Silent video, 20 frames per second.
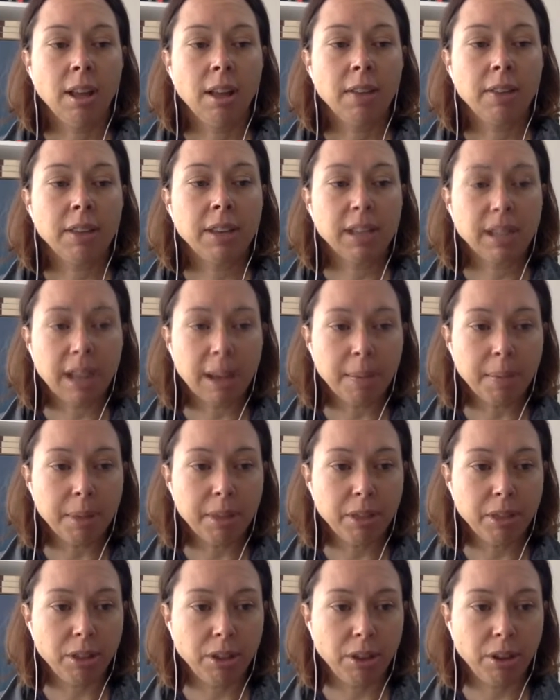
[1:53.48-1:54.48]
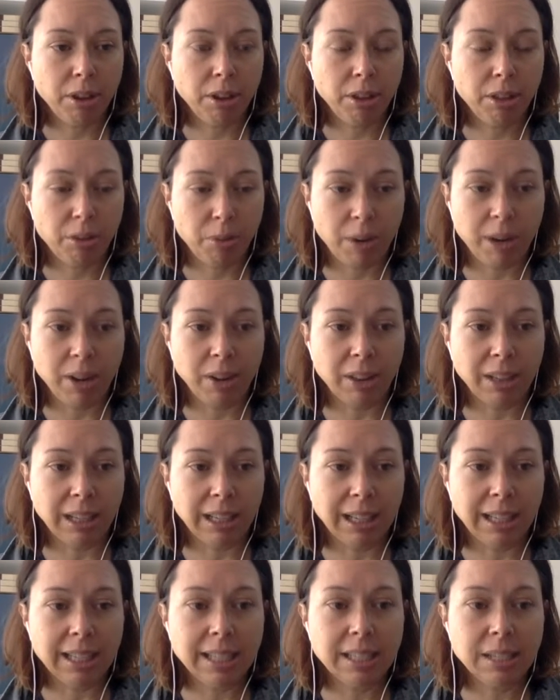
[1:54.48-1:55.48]
The number three on the
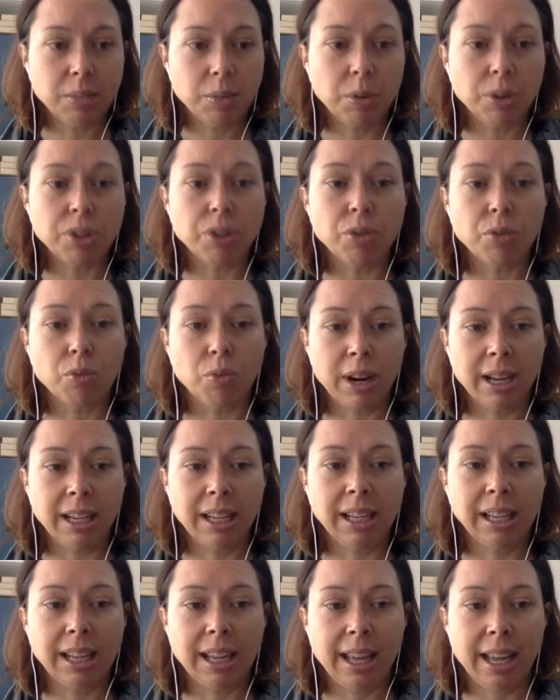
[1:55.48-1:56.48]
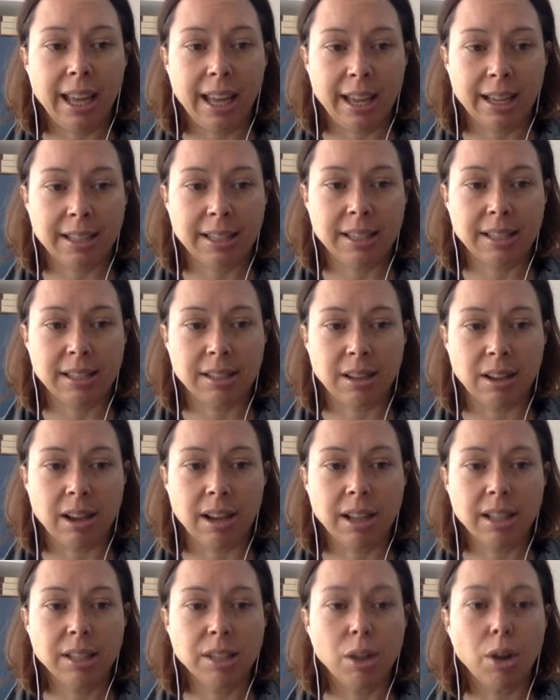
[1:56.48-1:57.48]
list was regular
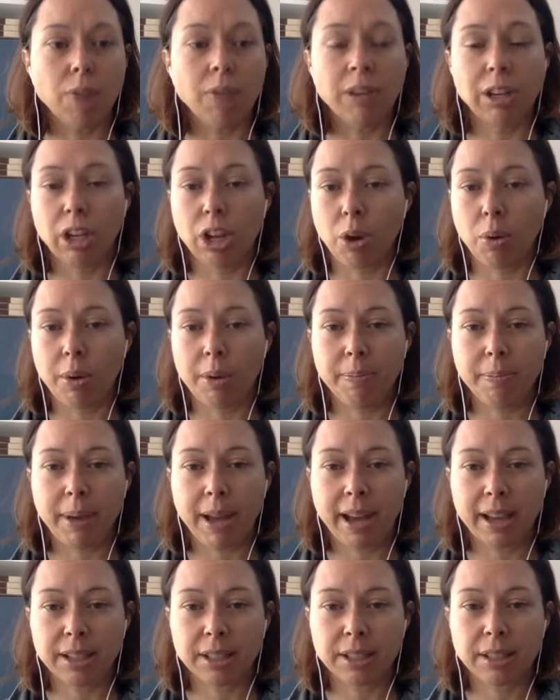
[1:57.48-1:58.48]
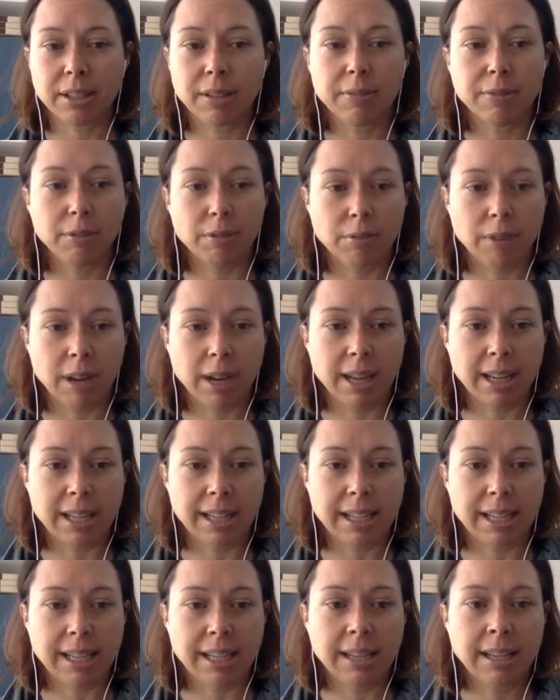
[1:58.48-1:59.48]
exercise of a low impact
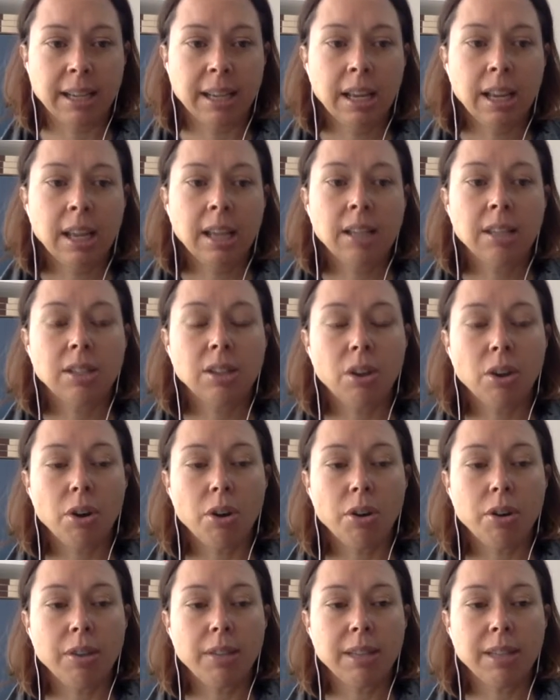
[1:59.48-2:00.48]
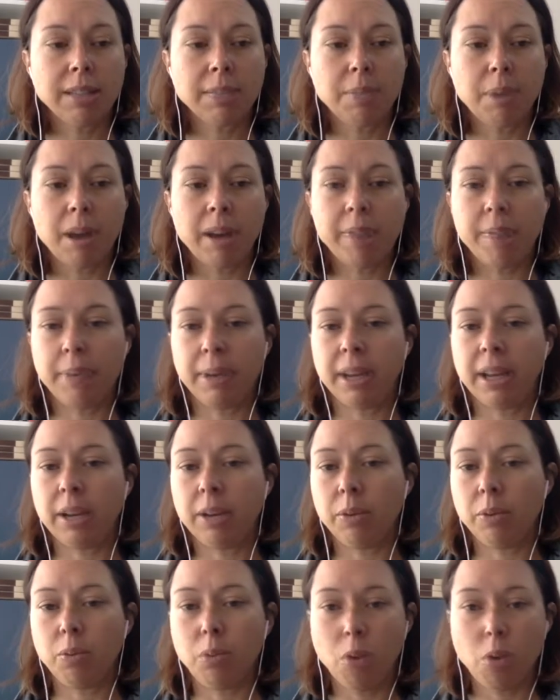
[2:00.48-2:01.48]
variety. So this might have
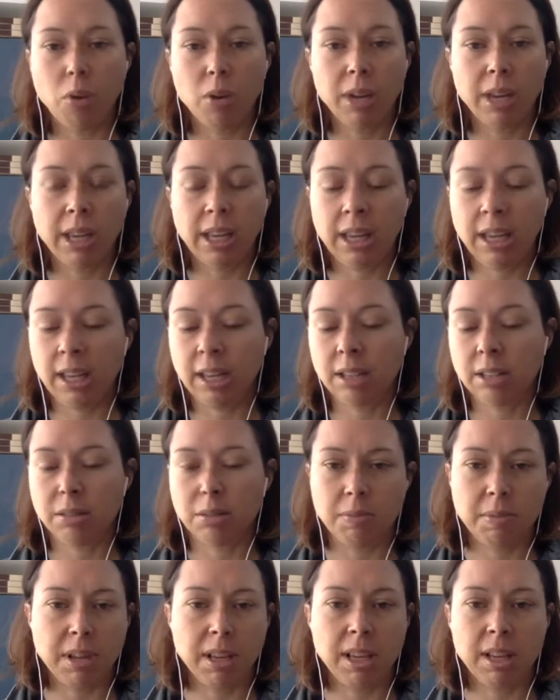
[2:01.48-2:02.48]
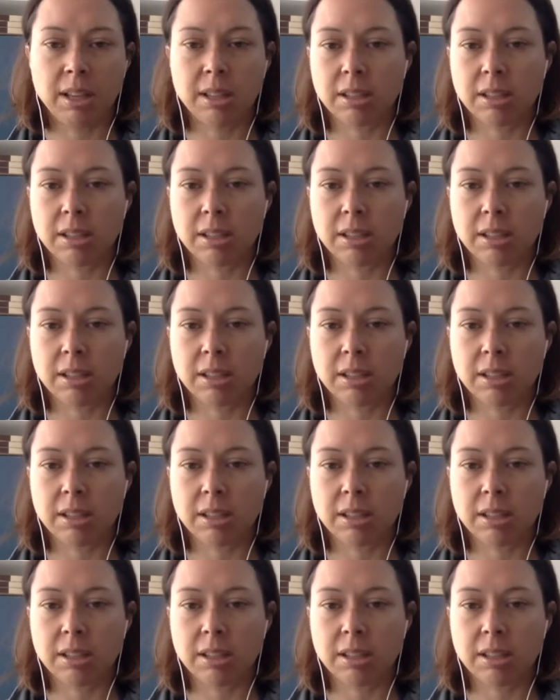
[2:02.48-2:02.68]
been walking, swimming,